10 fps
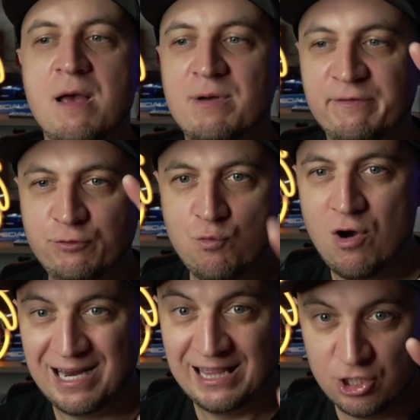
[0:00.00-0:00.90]
But if you
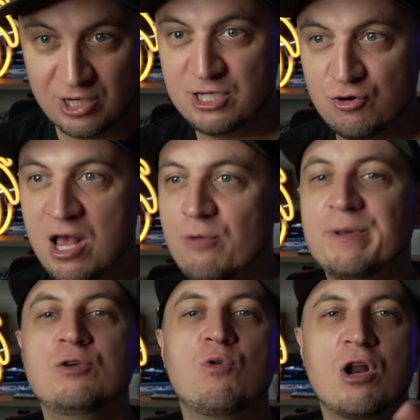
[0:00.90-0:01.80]
want a little extra
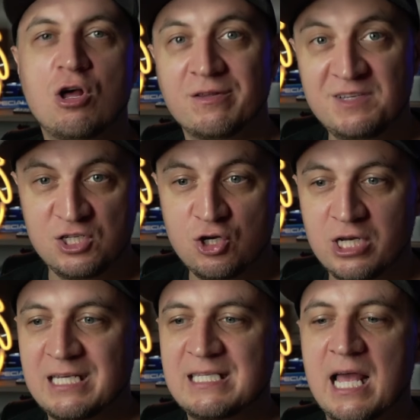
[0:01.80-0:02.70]
help and you want all of these
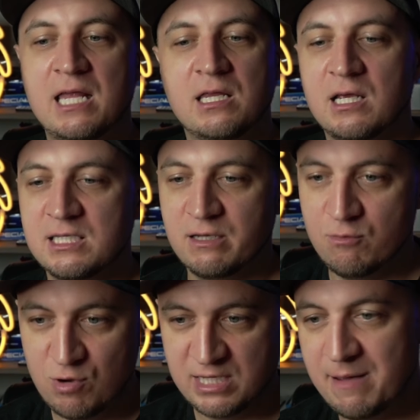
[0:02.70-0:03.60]
goodies, then it's
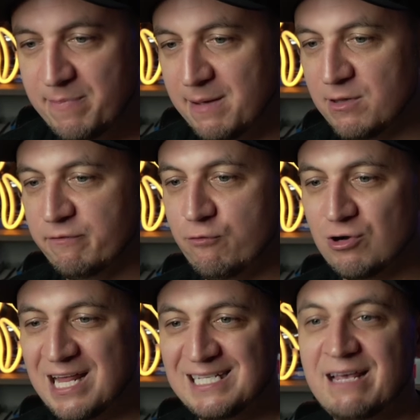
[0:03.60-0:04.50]
a one-time payment of
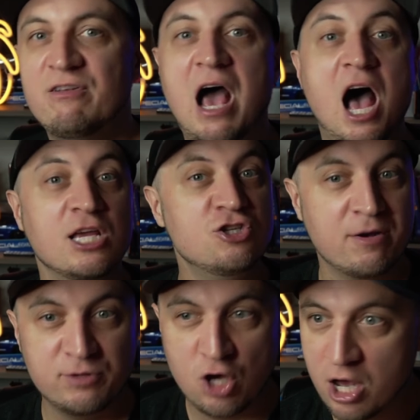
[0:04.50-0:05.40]
$497. I
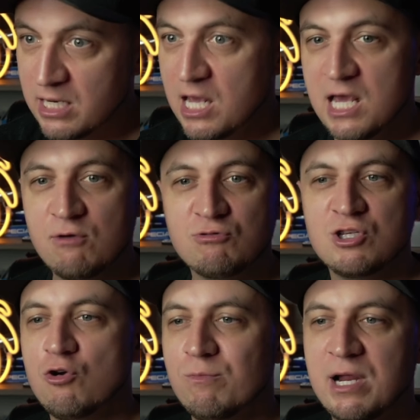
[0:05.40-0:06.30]
jumped on. It was
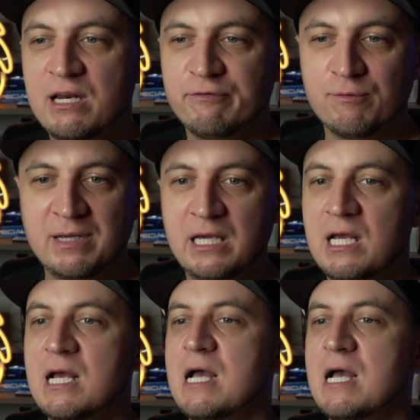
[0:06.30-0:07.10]
a no-brainer for me.